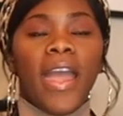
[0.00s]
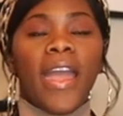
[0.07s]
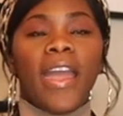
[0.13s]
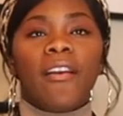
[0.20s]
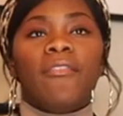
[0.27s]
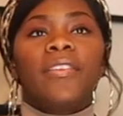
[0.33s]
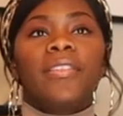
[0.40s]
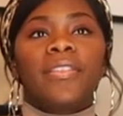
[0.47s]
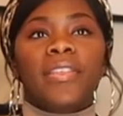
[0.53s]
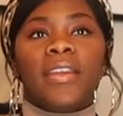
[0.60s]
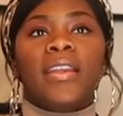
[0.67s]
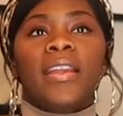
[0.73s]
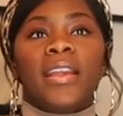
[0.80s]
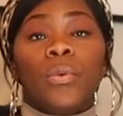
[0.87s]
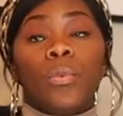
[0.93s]

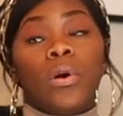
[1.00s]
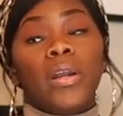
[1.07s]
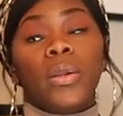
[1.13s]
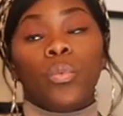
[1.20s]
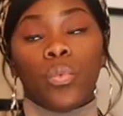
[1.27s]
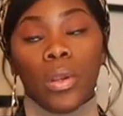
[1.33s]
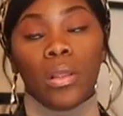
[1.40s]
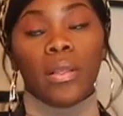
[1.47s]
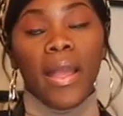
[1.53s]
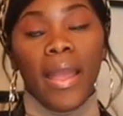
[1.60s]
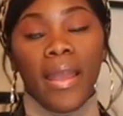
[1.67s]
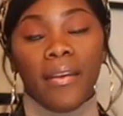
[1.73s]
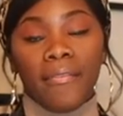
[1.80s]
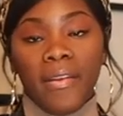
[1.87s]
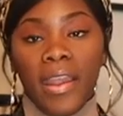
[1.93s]
everything, well, it will
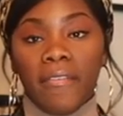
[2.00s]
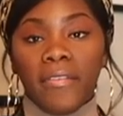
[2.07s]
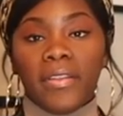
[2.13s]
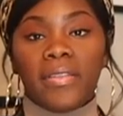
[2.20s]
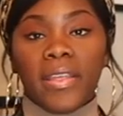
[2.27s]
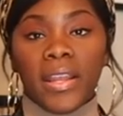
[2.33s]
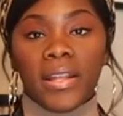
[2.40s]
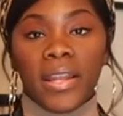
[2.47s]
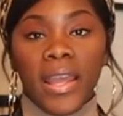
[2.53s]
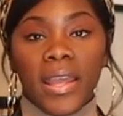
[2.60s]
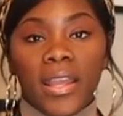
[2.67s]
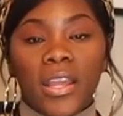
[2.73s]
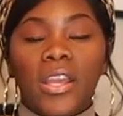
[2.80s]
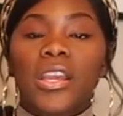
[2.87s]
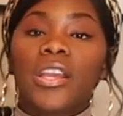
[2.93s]
have everything that
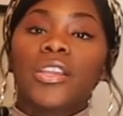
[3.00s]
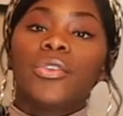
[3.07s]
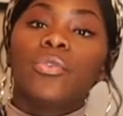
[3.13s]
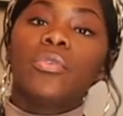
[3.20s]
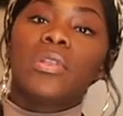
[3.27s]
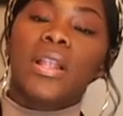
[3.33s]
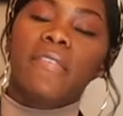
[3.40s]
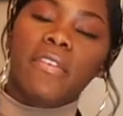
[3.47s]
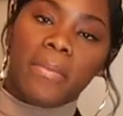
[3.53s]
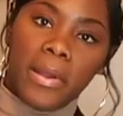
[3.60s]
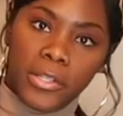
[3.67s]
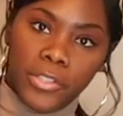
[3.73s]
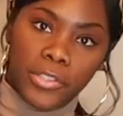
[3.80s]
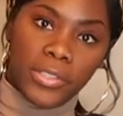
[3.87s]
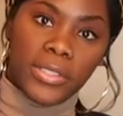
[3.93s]
you love
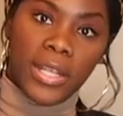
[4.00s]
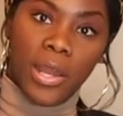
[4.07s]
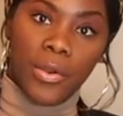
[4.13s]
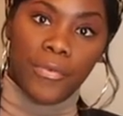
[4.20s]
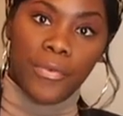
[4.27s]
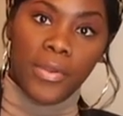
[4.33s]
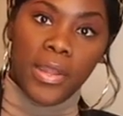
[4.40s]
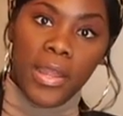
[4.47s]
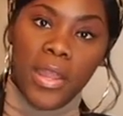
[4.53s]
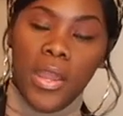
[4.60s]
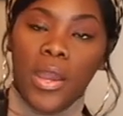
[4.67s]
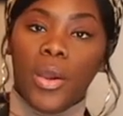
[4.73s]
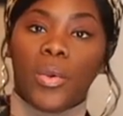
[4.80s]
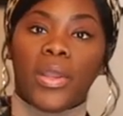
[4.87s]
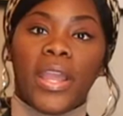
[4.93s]
about yourself,
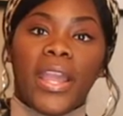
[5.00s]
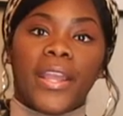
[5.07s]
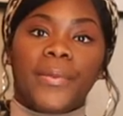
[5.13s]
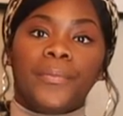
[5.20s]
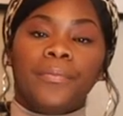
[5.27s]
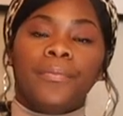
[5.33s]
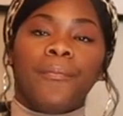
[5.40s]
okay?